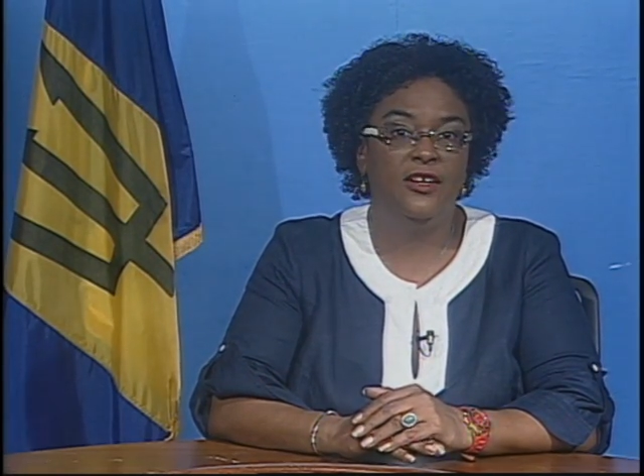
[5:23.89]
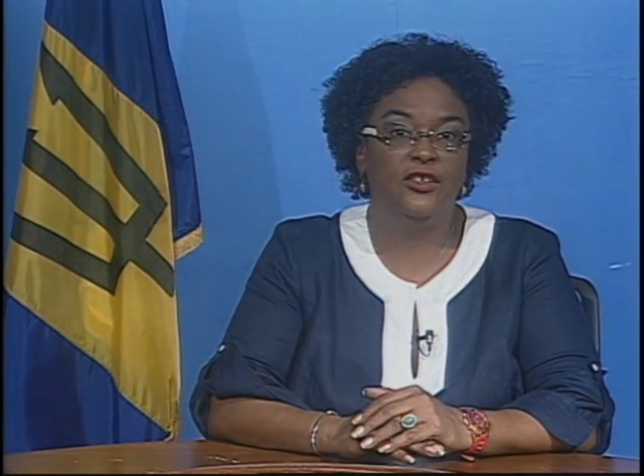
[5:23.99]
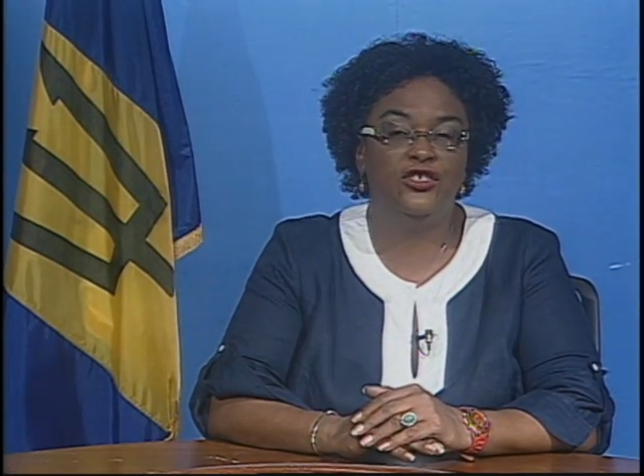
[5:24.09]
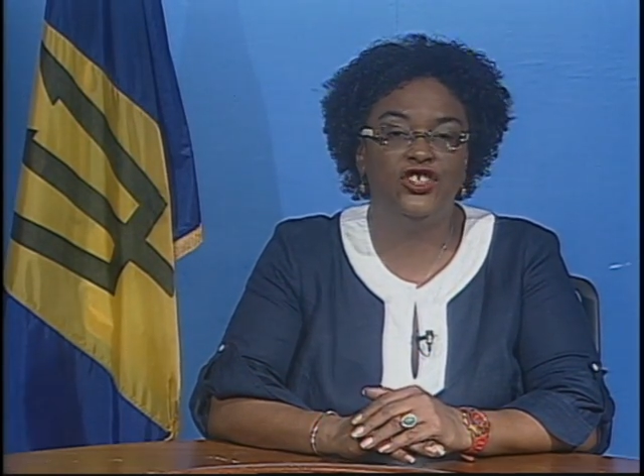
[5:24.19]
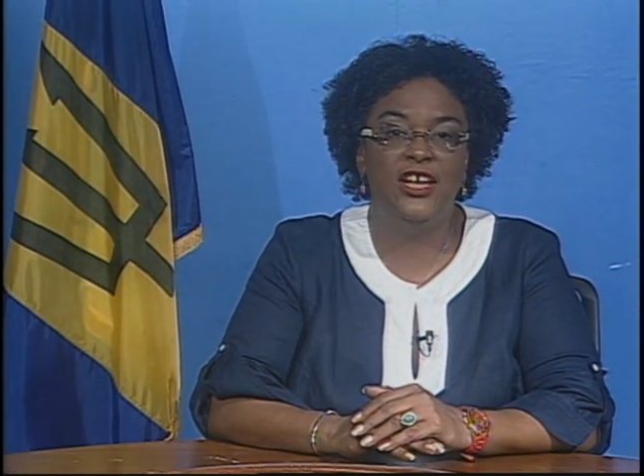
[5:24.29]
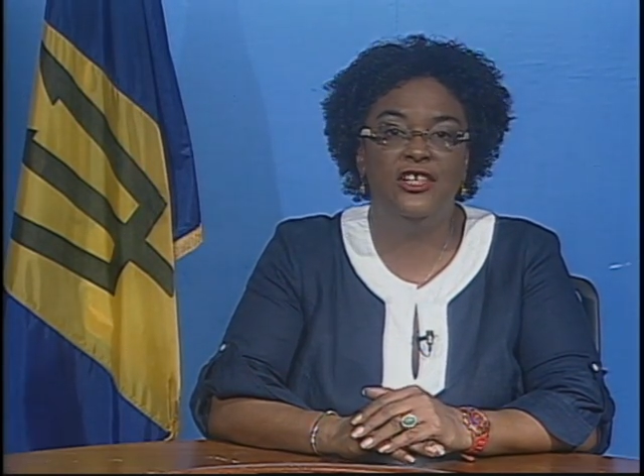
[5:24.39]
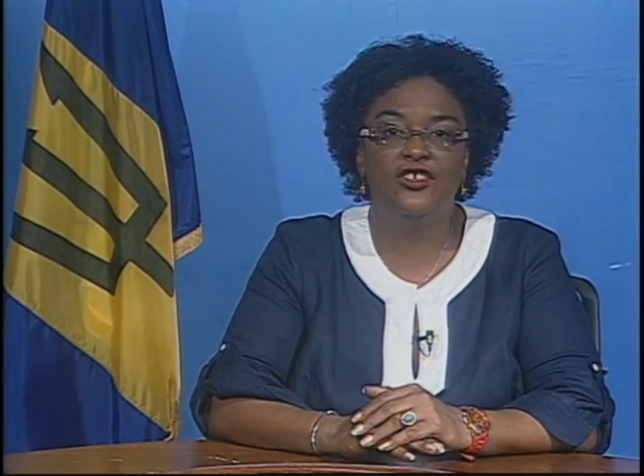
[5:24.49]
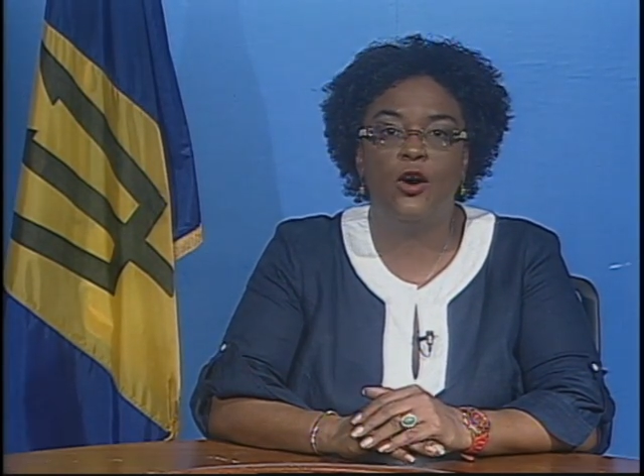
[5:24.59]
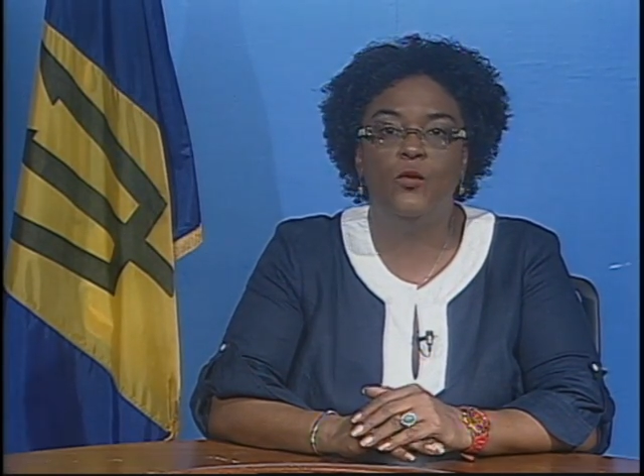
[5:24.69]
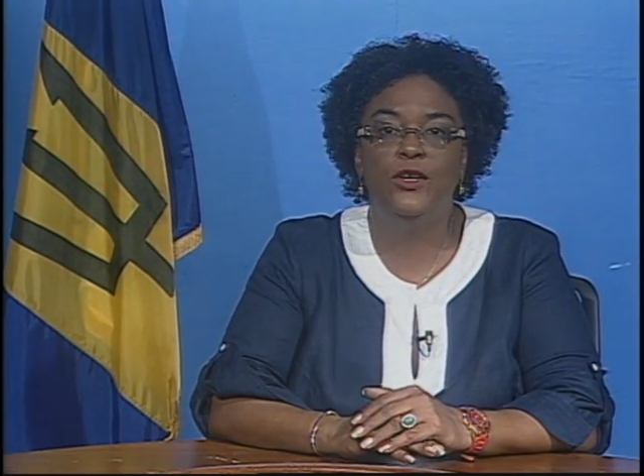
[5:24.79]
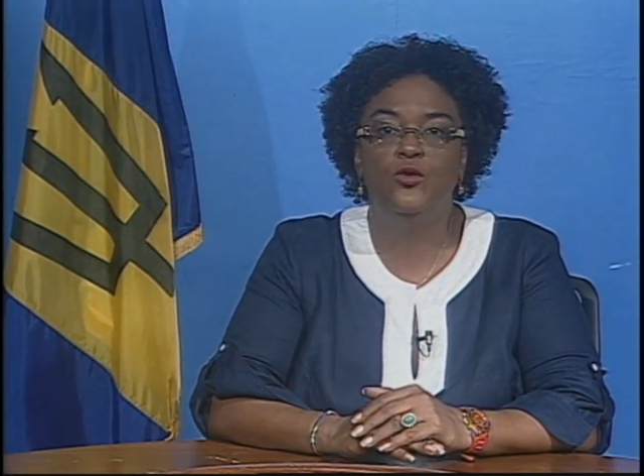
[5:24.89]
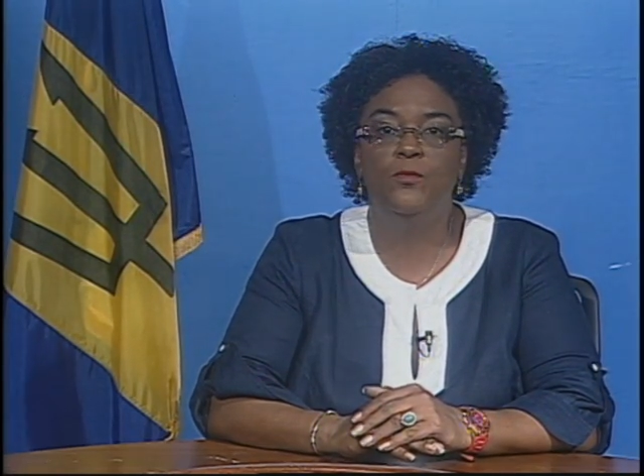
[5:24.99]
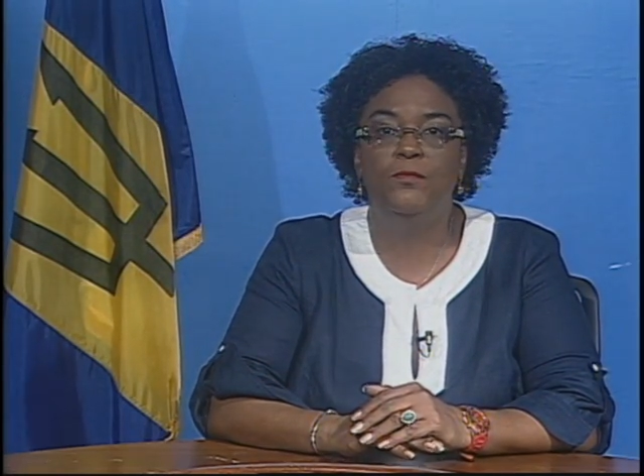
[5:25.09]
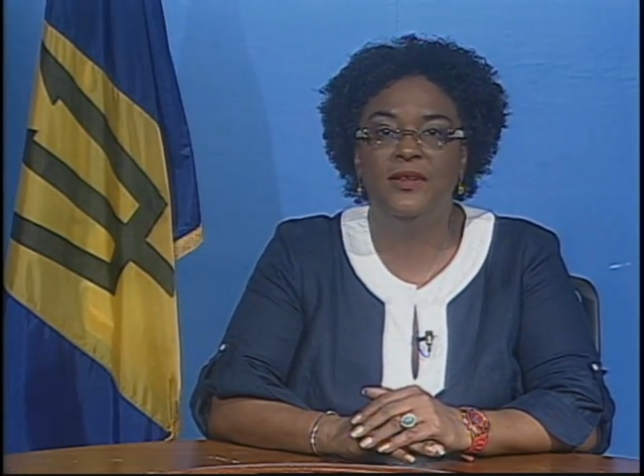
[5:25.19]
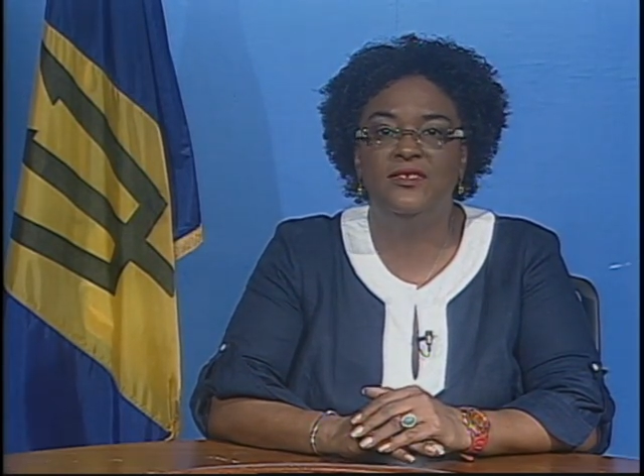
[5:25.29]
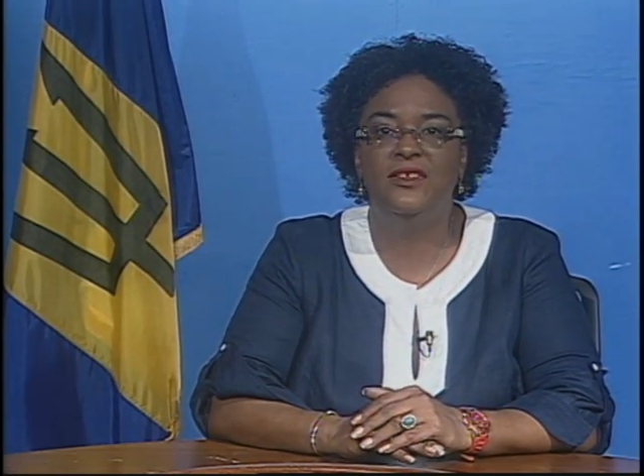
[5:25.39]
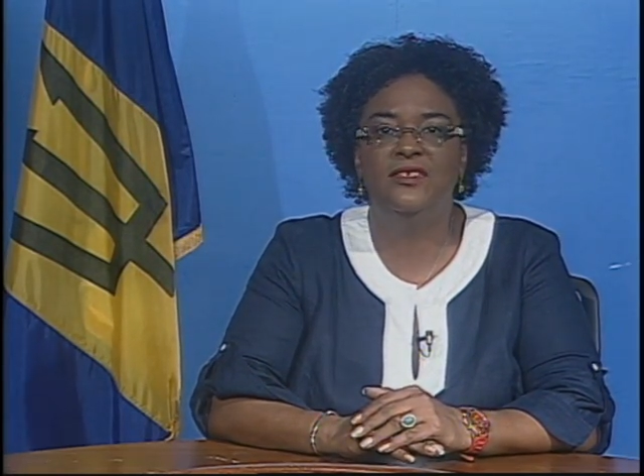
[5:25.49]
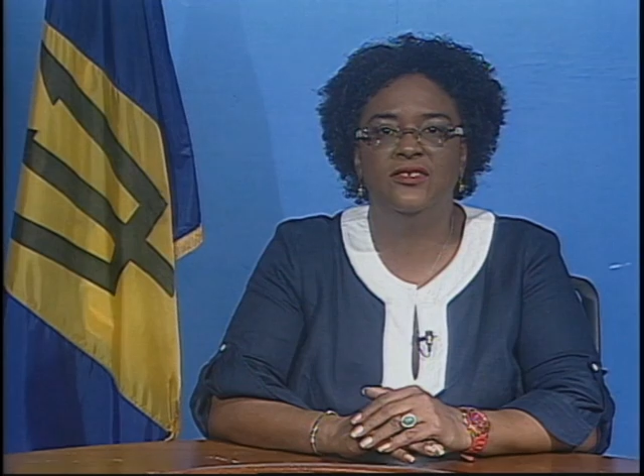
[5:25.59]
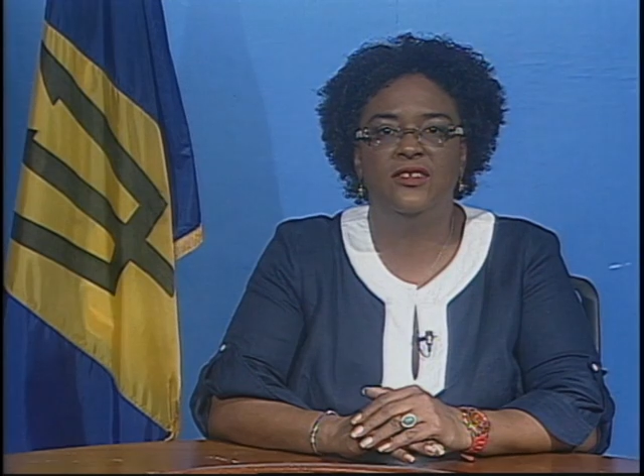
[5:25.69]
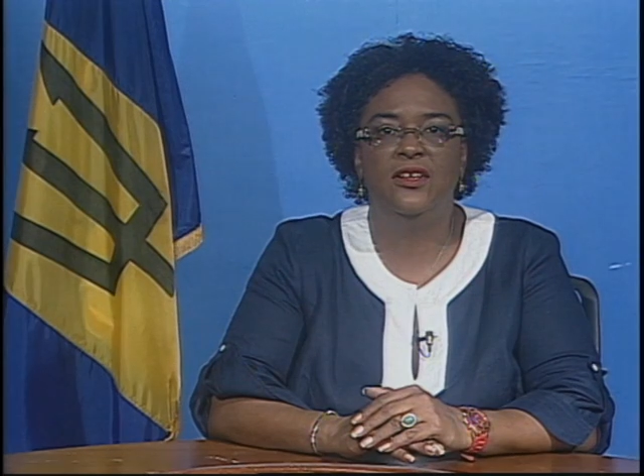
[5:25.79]
to change how we do
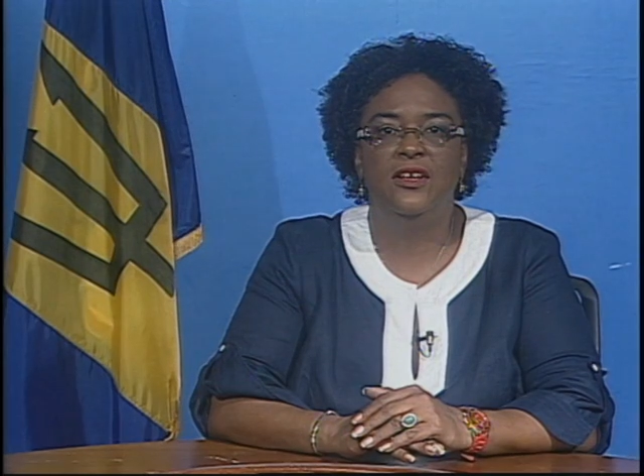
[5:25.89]
business,